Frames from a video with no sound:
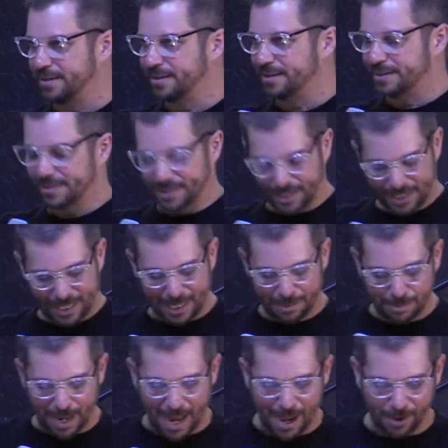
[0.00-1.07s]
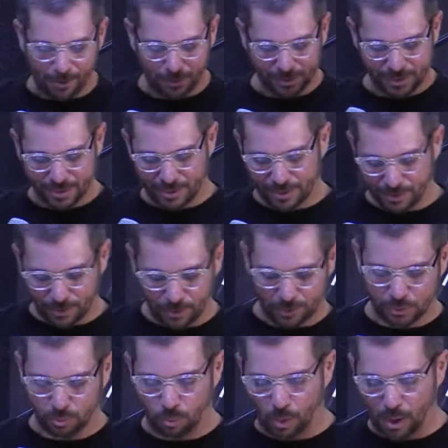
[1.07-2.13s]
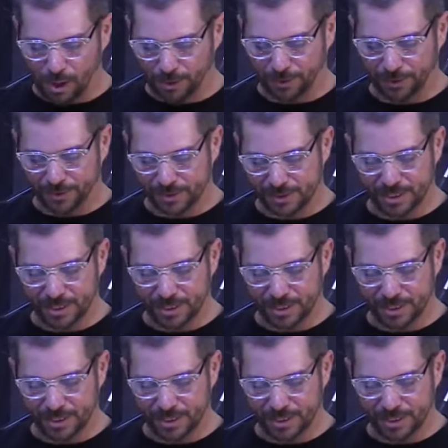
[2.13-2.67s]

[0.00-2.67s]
to keep out those waters.